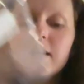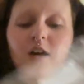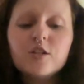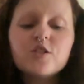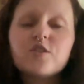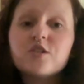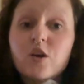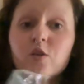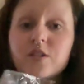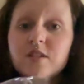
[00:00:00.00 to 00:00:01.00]
got
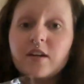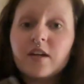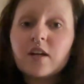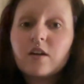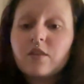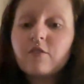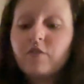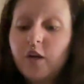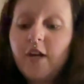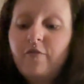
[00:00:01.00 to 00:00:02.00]
so sick the
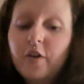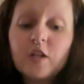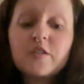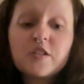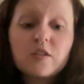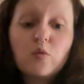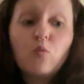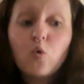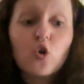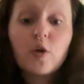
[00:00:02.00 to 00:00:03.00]
very first
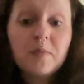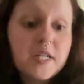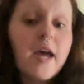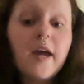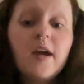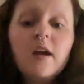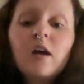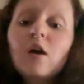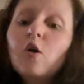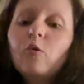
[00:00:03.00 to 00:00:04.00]
warm day.
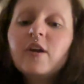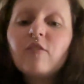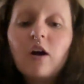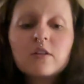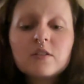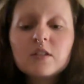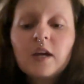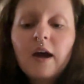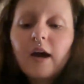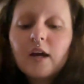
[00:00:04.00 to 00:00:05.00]
We've honestly
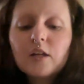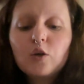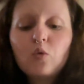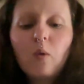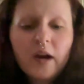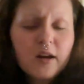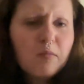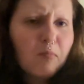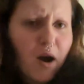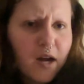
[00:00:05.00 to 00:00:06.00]
had quite a
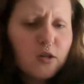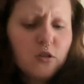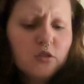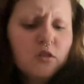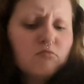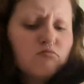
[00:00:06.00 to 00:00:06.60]
mild